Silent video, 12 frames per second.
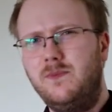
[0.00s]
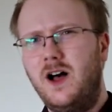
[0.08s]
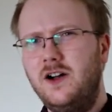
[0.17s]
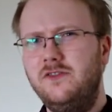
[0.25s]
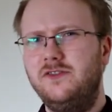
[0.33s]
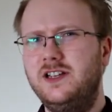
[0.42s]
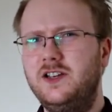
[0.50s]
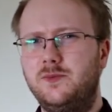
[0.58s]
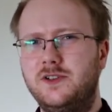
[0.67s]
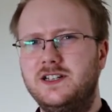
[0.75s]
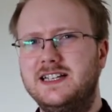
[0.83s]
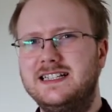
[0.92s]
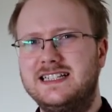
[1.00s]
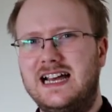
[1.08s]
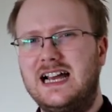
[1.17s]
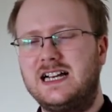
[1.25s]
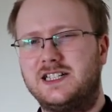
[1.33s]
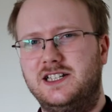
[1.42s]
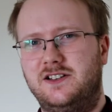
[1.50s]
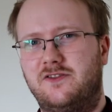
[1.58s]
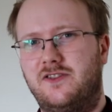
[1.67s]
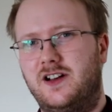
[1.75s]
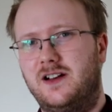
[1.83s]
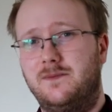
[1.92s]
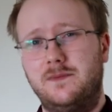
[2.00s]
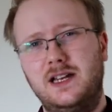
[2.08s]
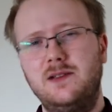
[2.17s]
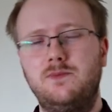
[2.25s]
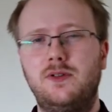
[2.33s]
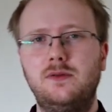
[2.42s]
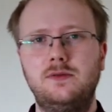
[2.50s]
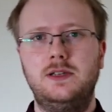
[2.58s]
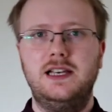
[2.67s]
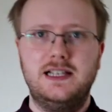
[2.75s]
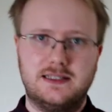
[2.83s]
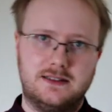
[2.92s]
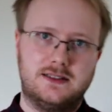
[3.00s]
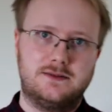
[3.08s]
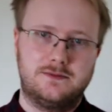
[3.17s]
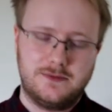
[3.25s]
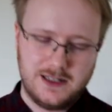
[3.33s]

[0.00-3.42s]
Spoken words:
Hopefully your printer isn't actually on fire, and it probably isn't.